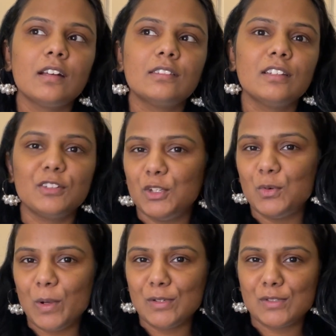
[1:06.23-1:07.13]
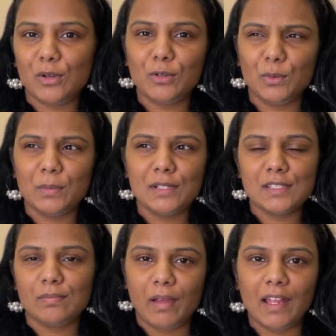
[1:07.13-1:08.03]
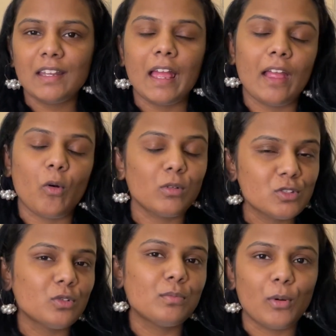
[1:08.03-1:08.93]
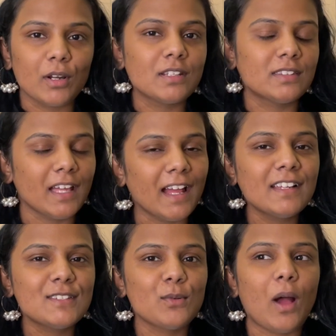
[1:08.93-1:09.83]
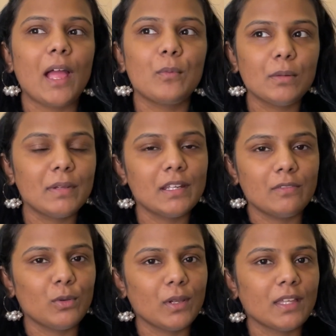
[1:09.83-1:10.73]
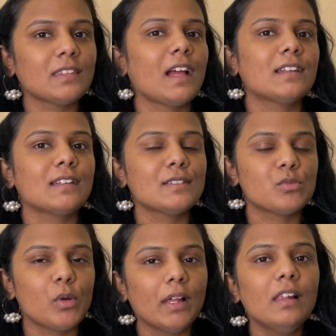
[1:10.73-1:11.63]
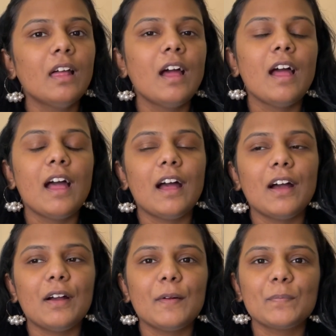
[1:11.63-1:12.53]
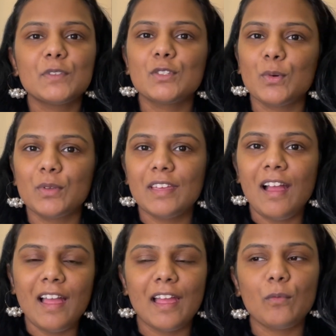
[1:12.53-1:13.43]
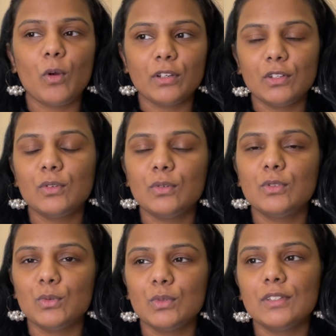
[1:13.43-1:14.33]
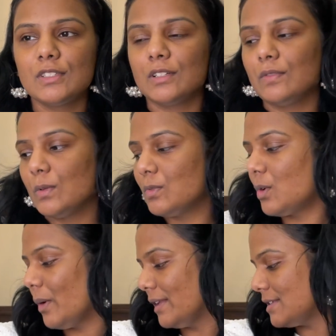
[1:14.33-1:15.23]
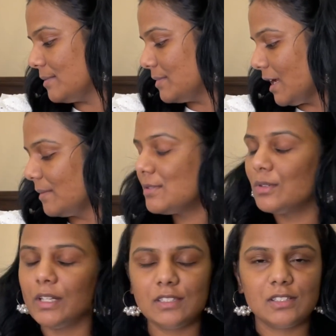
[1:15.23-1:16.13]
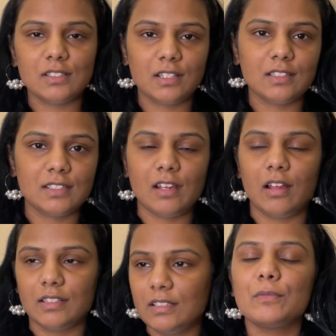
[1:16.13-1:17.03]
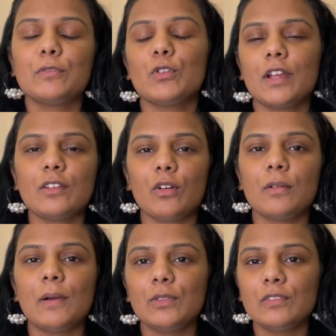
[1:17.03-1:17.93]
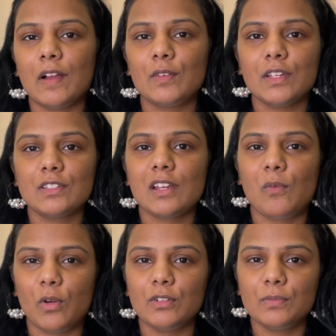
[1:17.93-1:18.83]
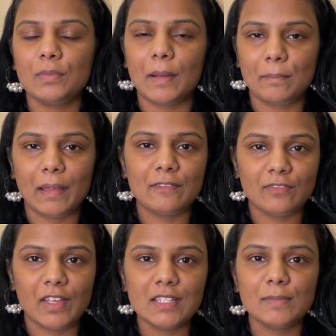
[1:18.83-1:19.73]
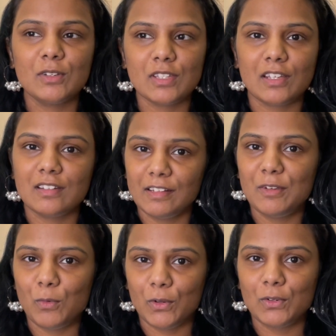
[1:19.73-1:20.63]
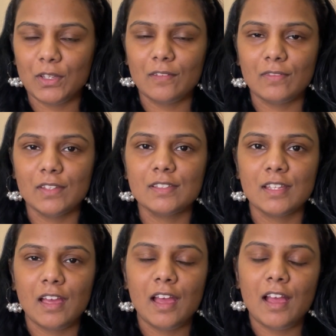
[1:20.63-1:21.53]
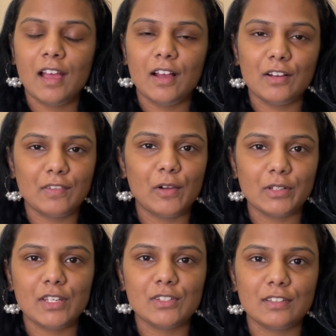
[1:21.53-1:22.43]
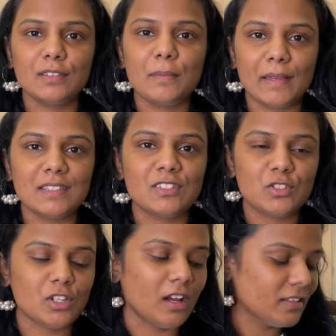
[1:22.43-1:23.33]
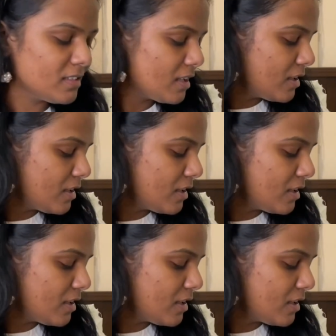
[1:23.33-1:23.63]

The new one is called Luminous Matte. I also bought that, so I will be reviewing that as well. So yeah, I wanted to do this review for quite some time, so let's just get started. Before I talk about the foundation, I want to prep my face because I really want to give this foundation the best chance.